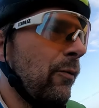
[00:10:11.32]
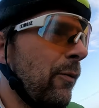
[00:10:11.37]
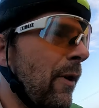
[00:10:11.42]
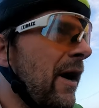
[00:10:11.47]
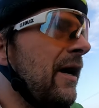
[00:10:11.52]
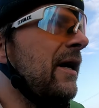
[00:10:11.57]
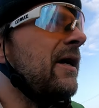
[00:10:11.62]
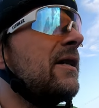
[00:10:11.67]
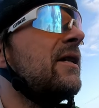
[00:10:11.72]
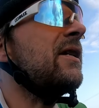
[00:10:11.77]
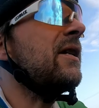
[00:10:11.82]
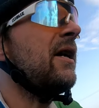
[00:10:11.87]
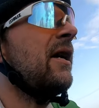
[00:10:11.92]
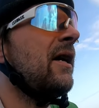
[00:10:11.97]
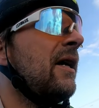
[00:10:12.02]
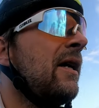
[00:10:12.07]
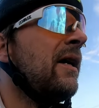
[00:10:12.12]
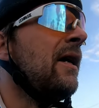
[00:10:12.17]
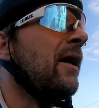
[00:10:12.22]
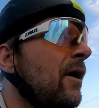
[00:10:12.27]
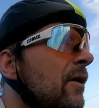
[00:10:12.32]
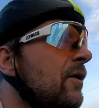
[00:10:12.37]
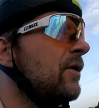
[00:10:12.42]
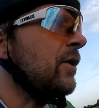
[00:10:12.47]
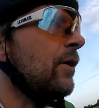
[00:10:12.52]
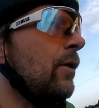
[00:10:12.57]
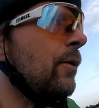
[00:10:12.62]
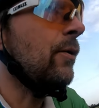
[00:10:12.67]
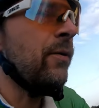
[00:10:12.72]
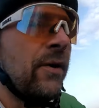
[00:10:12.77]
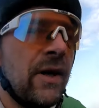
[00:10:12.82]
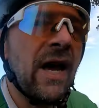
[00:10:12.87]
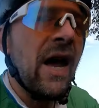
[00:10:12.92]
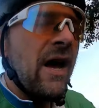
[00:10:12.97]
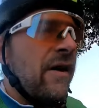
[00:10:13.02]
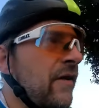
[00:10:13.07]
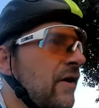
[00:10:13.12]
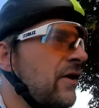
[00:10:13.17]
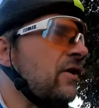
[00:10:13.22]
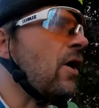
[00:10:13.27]
wait until the
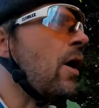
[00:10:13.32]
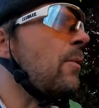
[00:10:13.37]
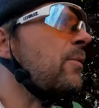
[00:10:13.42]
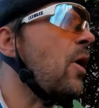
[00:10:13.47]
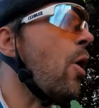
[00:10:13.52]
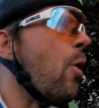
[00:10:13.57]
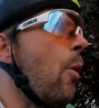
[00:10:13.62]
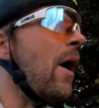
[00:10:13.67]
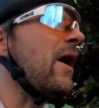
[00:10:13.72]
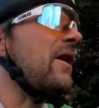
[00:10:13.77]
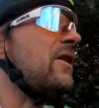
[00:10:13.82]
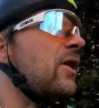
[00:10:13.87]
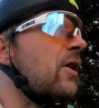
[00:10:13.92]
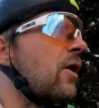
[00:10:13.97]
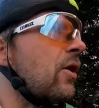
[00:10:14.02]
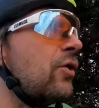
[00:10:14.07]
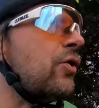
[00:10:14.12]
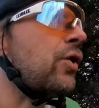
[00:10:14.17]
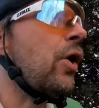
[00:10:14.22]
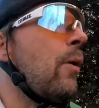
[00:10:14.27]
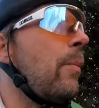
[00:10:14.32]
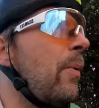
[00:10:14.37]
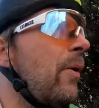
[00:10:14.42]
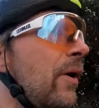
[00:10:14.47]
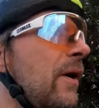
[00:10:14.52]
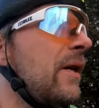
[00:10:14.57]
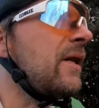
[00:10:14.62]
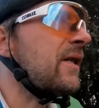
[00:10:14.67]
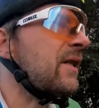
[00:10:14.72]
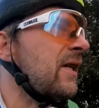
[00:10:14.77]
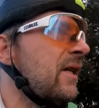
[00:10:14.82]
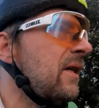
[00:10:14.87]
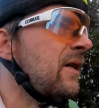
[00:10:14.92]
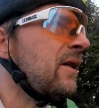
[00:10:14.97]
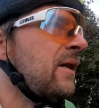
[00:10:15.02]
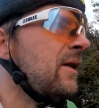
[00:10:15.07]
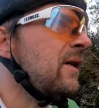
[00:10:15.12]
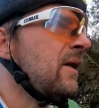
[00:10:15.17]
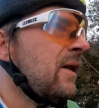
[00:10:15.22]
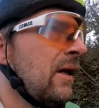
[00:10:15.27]
cafe stop, don't wait till the control points.
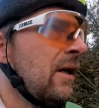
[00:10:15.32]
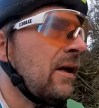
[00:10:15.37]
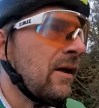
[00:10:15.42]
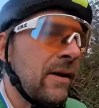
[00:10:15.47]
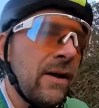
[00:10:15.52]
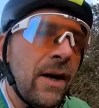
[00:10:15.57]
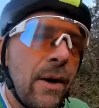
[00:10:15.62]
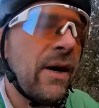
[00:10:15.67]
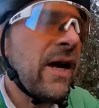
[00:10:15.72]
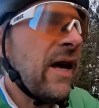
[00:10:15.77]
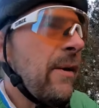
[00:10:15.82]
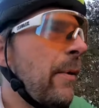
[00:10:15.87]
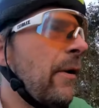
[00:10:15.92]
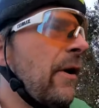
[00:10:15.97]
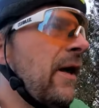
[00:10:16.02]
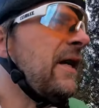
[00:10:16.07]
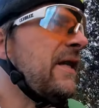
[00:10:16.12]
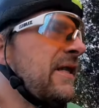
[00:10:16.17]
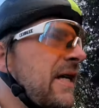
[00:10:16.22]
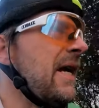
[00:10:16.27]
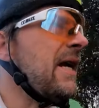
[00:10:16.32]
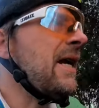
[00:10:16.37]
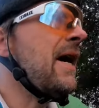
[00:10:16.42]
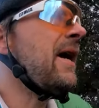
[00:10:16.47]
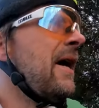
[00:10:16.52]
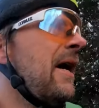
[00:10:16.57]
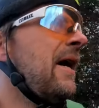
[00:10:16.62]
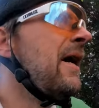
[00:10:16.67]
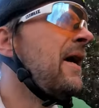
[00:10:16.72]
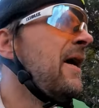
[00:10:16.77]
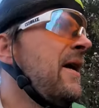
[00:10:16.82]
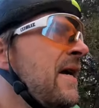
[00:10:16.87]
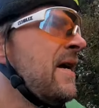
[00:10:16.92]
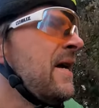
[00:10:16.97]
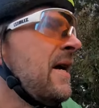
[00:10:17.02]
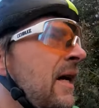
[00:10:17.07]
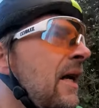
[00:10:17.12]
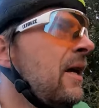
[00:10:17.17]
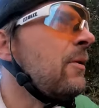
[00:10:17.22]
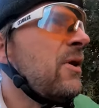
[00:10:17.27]
You know, keep on eating
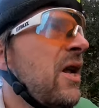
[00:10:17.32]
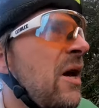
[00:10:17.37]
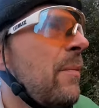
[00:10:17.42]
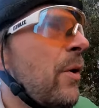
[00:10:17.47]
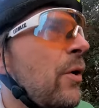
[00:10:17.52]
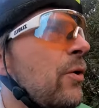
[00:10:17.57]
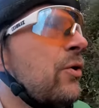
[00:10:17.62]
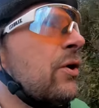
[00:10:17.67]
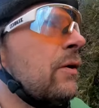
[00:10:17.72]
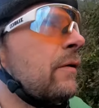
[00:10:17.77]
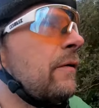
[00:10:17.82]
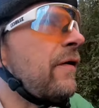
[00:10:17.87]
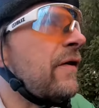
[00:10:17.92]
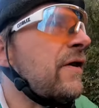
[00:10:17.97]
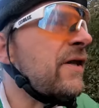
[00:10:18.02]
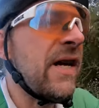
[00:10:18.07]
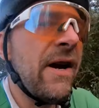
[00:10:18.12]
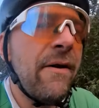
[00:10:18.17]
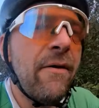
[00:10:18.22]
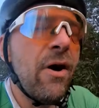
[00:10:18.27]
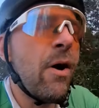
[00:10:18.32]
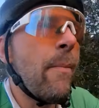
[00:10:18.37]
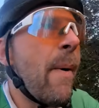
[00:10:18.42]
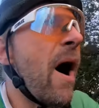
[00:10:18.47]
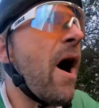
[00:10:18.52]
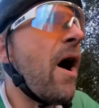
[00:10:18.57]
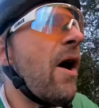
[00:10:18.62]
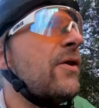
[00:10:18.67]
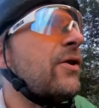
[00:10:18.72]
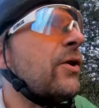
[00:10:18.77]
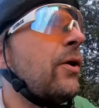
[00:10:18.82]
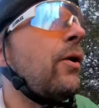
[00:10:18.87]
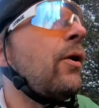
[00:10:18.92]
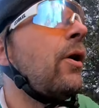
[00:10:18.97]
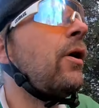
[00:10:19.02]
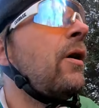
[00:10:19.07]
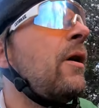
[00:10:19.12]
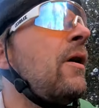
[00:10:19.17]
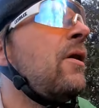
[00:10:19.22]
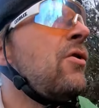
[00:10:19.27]
little nibbles of cereal bars or
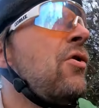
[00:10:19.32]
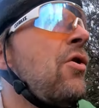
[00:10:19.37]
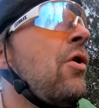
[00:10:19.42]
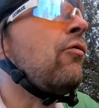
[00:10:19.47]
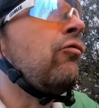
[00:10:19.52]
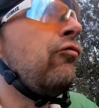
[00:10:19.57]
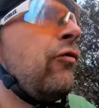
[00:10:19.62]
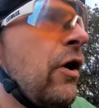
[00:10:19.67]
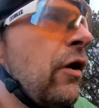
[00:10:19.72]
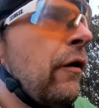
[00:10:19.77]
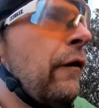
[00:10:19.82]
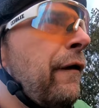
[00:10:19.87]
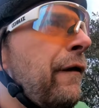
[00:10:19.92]
real